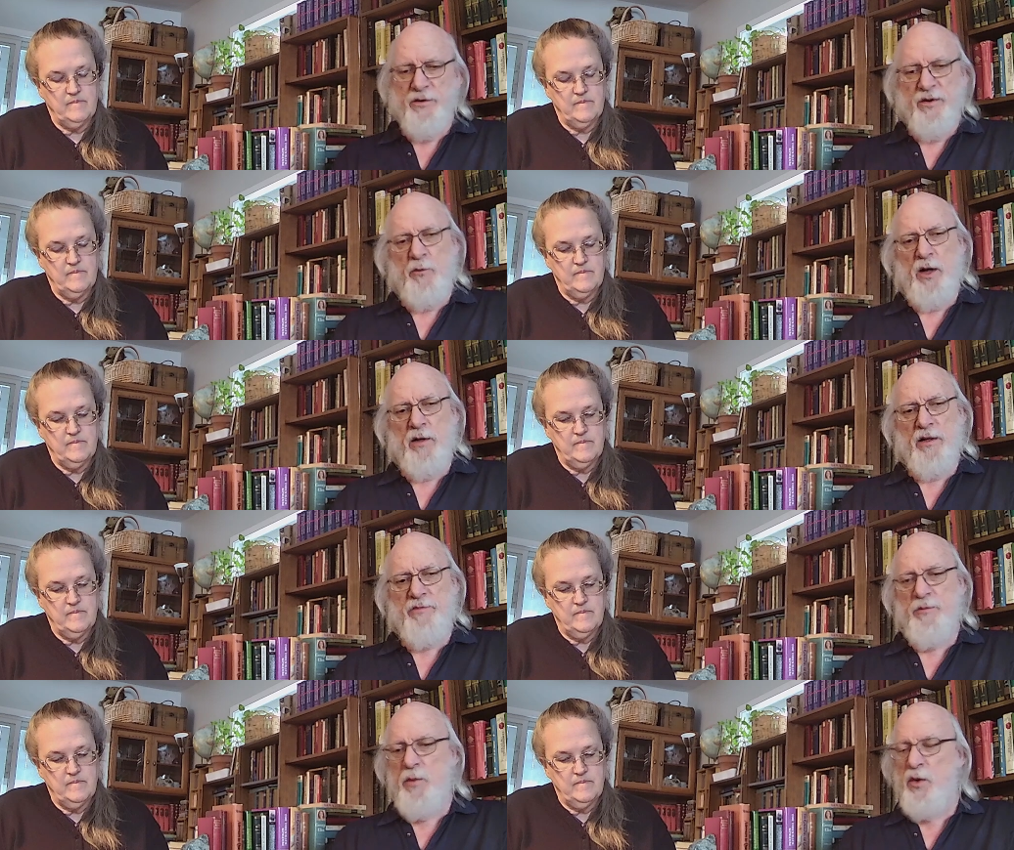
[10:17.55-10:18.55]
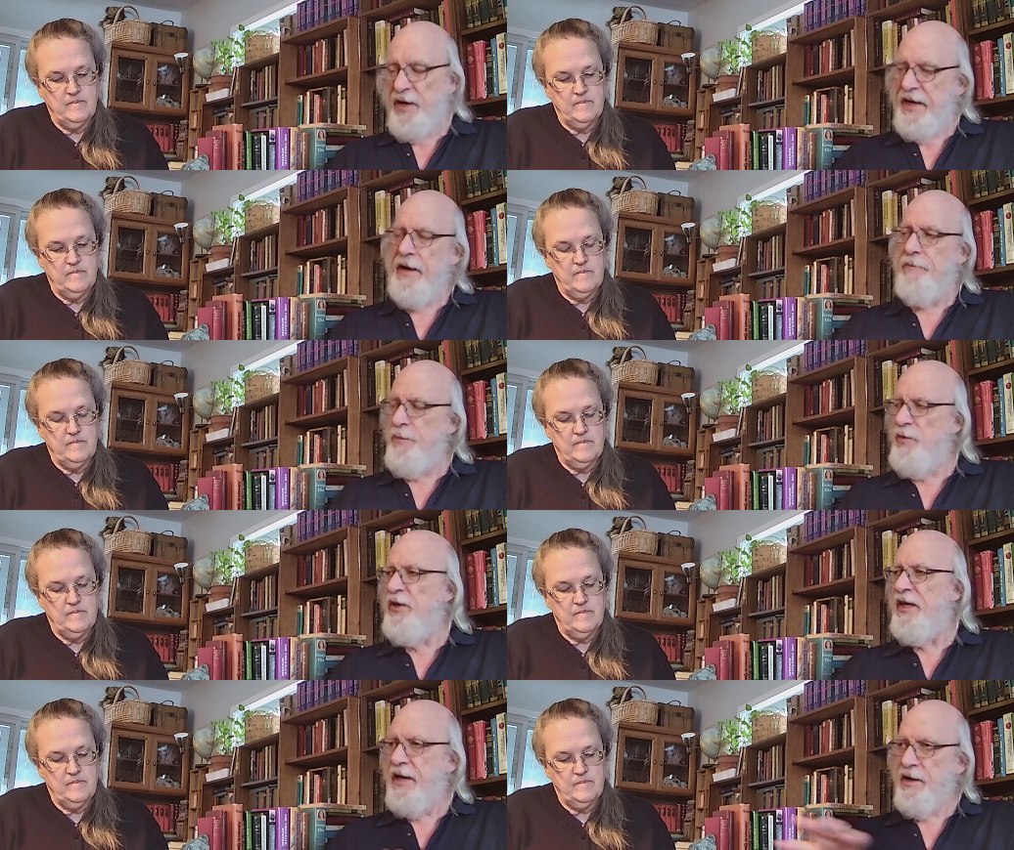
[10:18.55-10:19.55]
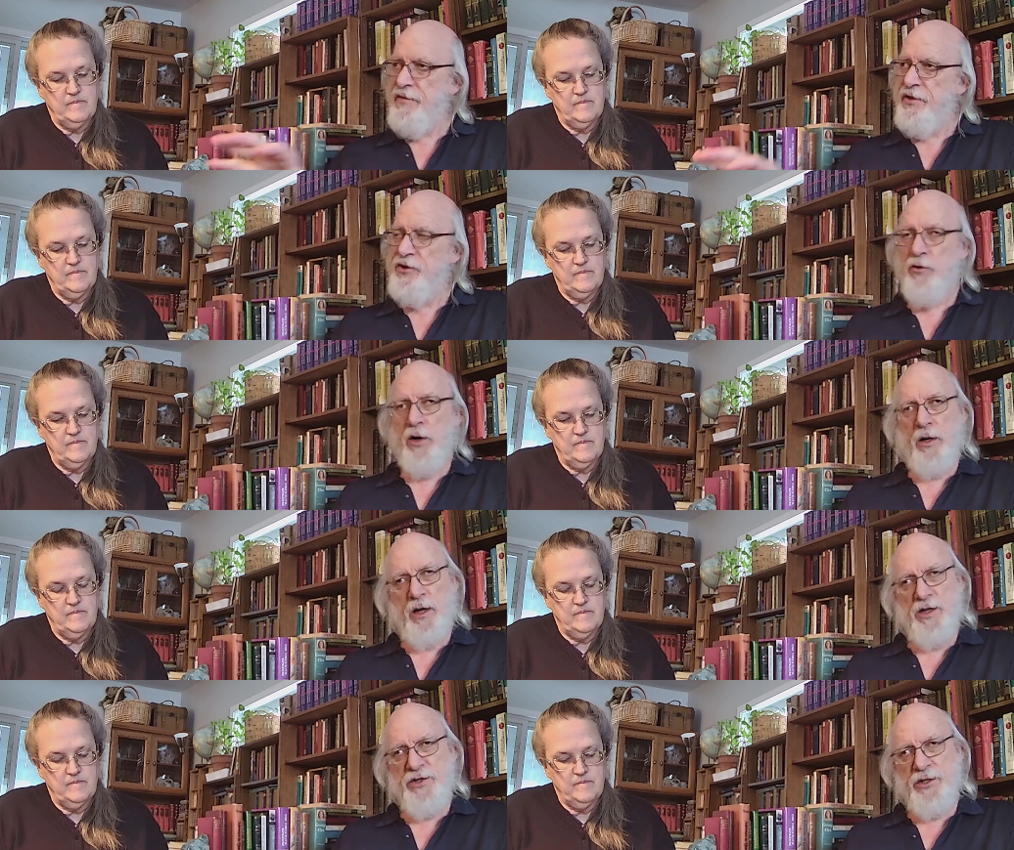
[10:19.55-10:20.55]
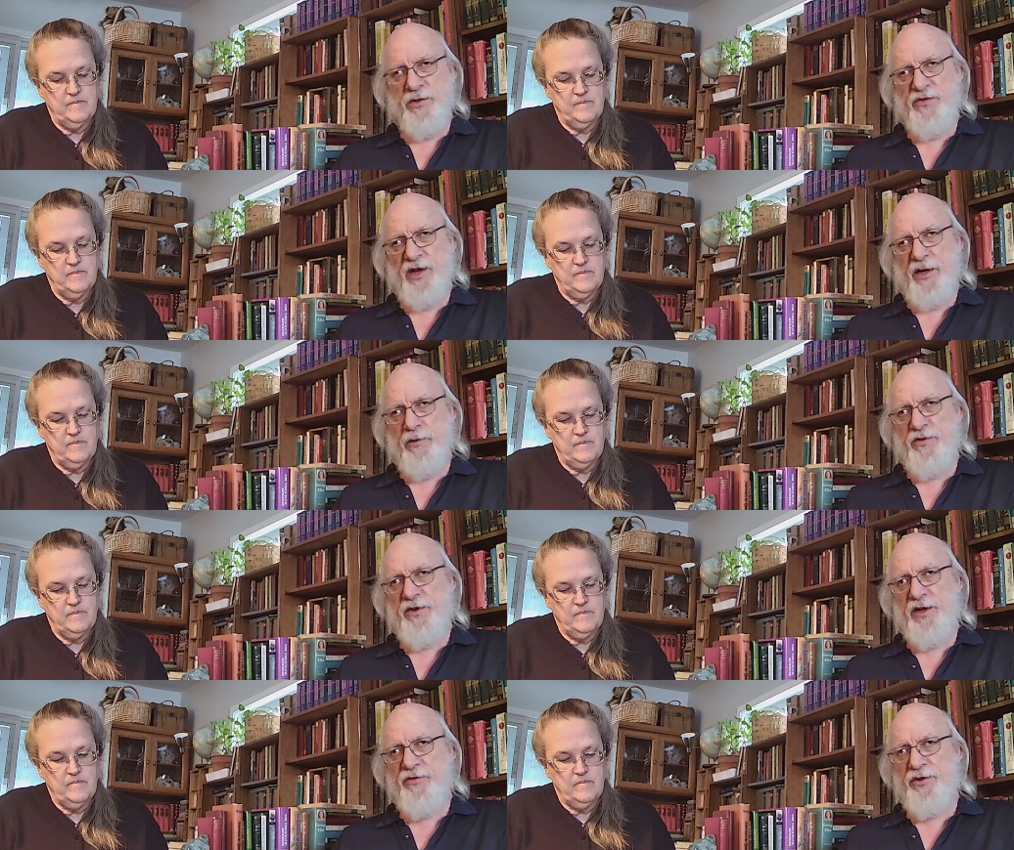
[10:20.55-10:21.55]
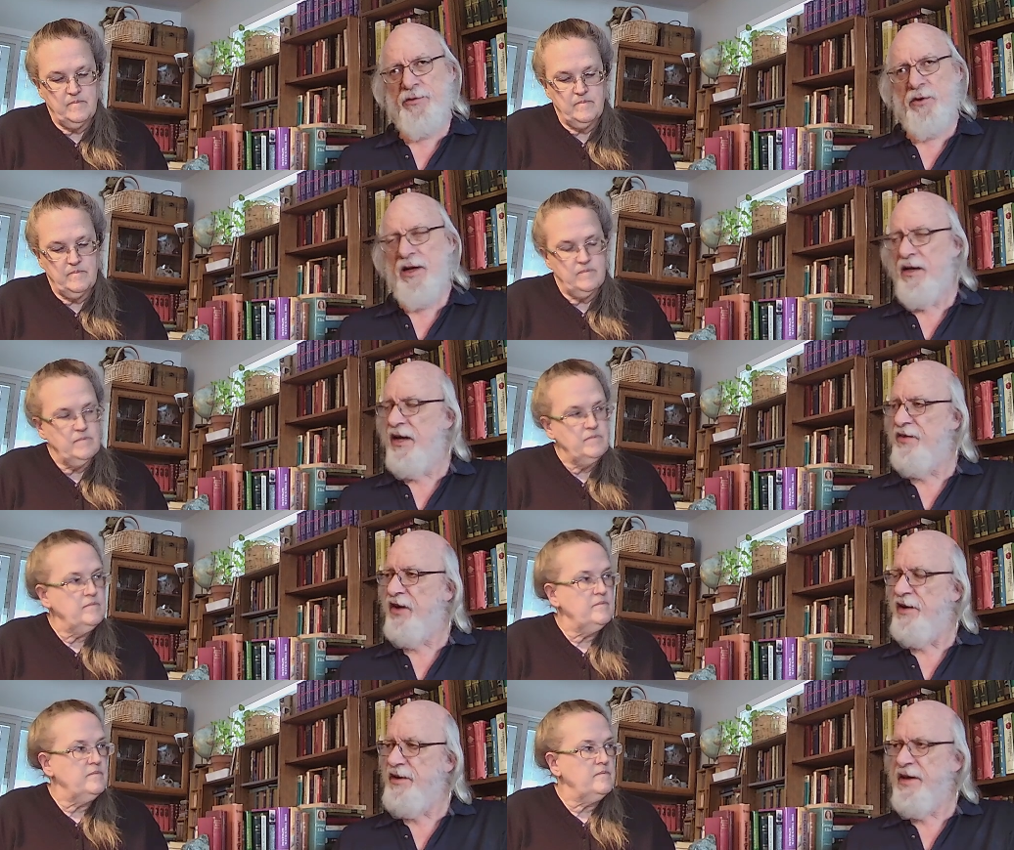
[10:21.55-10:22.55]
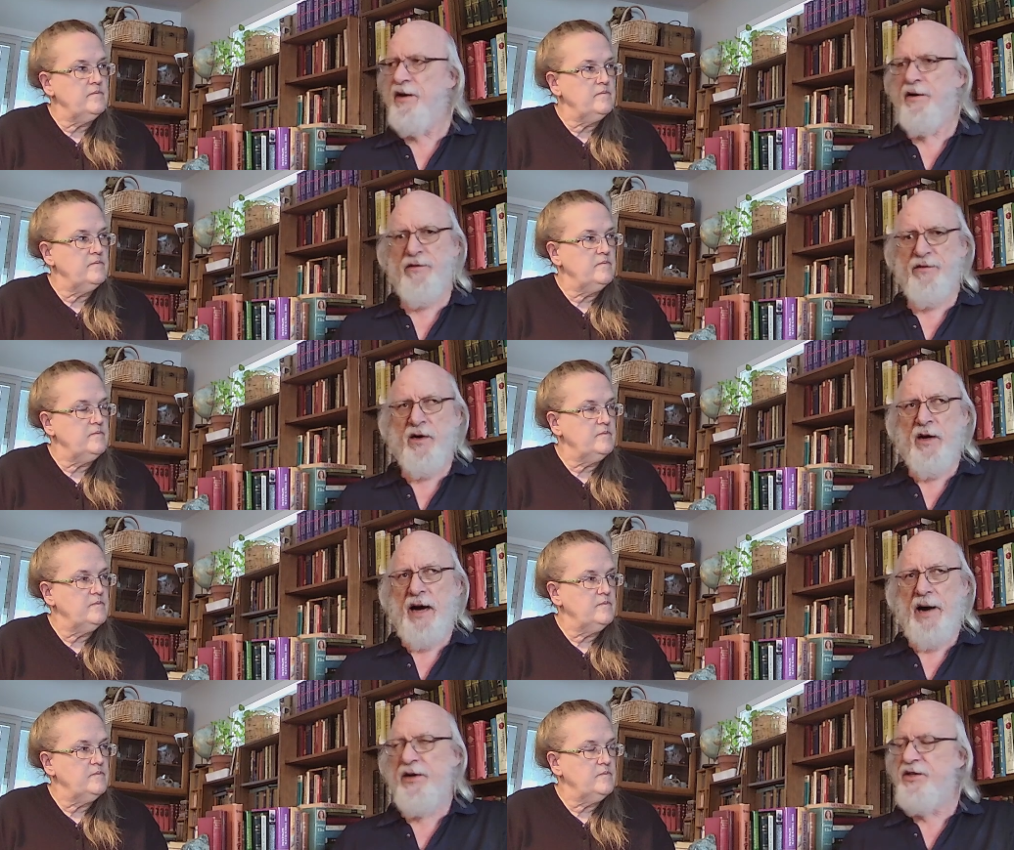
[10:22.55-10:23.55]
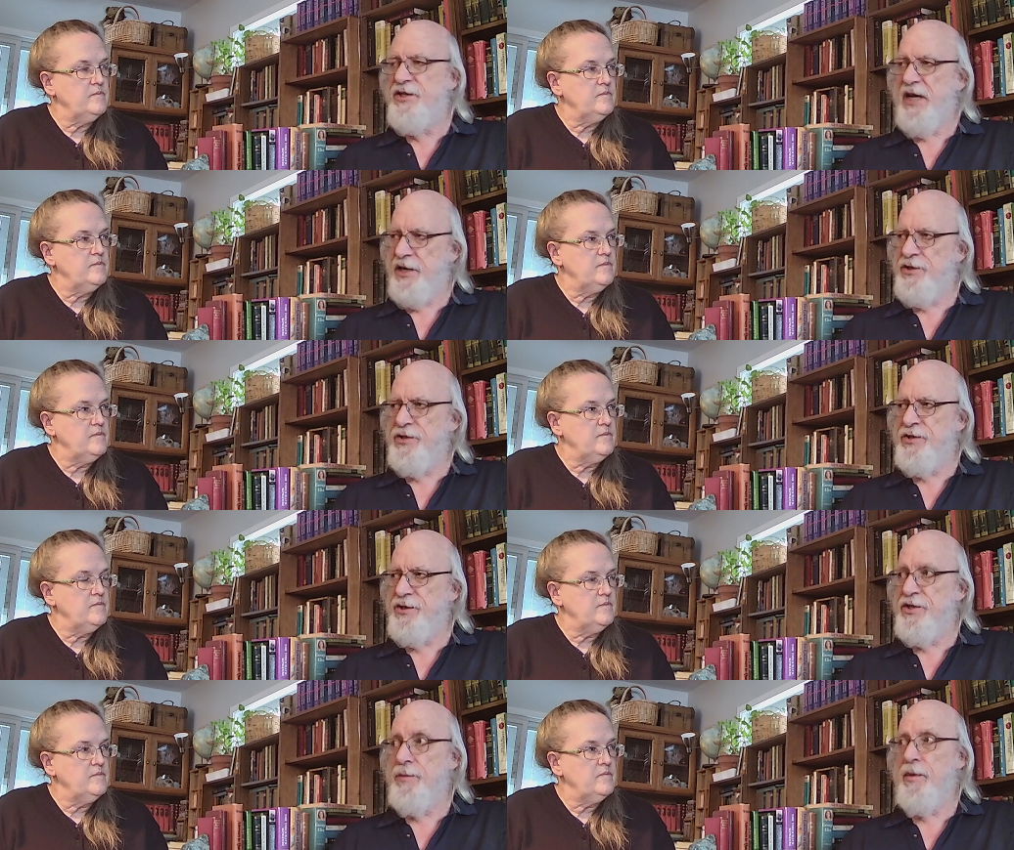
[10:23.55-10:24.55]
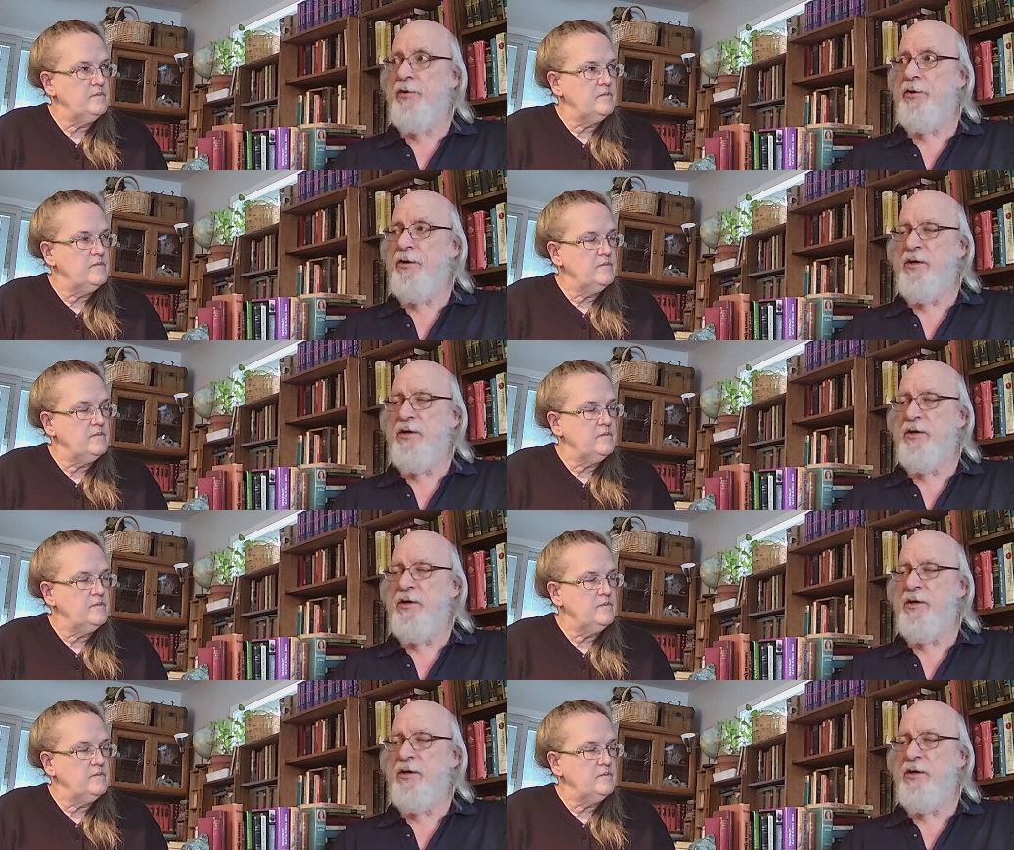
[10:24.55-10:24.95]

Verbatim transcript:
Speaker 1: Well, moving it, moving it out of its chronological sequence gives you less idea of how it attaches to some other